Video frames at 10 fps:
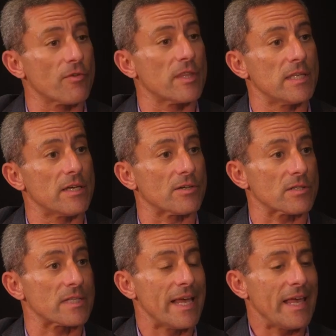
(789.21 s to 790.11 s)

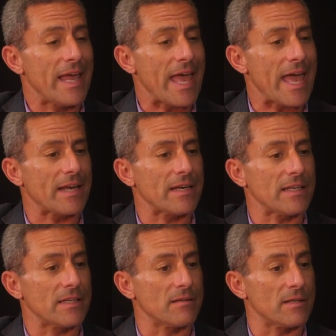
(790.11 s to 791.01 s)
years. And
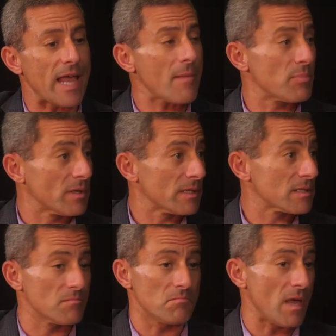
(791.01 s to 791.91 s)
in
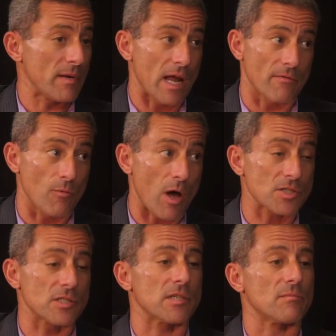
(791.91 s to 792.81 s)
Annapolis, maybe not in
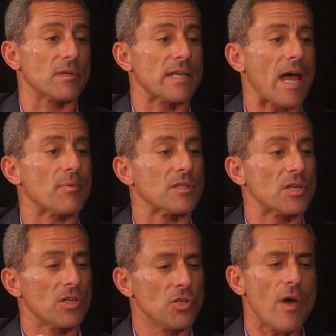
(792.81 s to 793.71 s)
Washington, but in Annapolis,
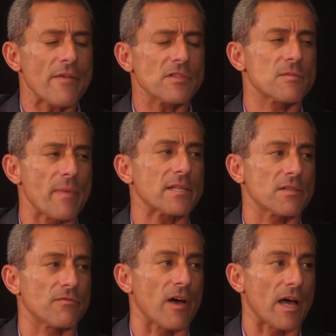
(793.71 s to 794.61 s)
you have to
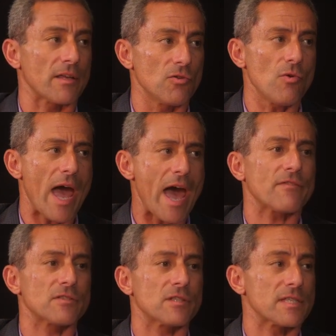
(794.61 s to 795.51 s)
specify, you
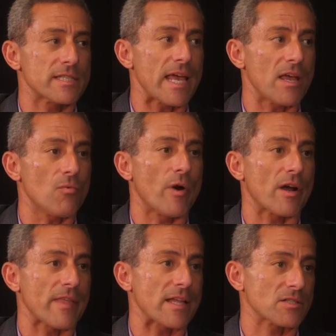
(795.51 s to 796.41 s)
have to say
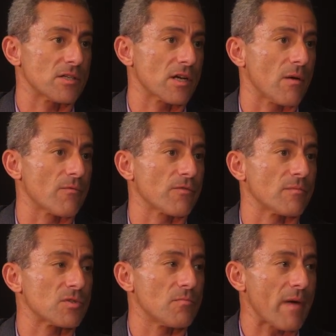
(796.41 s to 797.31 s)
where that's going to come
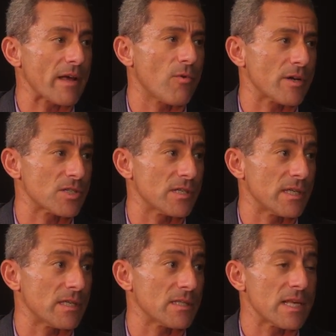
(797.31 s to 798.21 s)
from. So my question
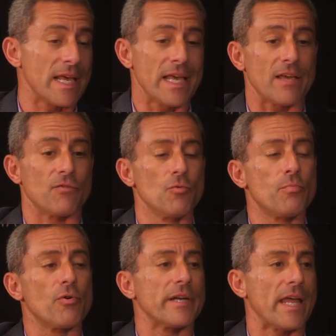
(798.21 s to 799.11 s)
is, if you
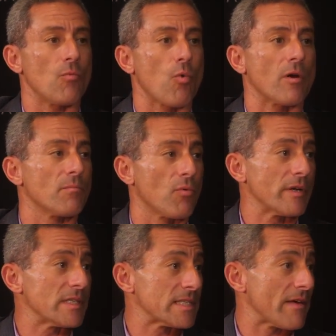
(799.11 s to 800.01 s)
put in a
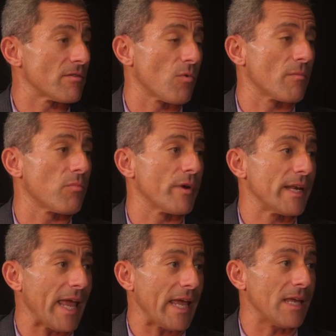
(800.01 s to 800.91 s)
$1.7,
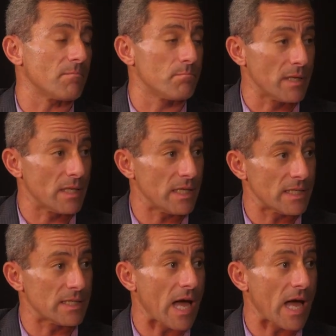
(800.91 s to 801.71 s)
$1.8 billion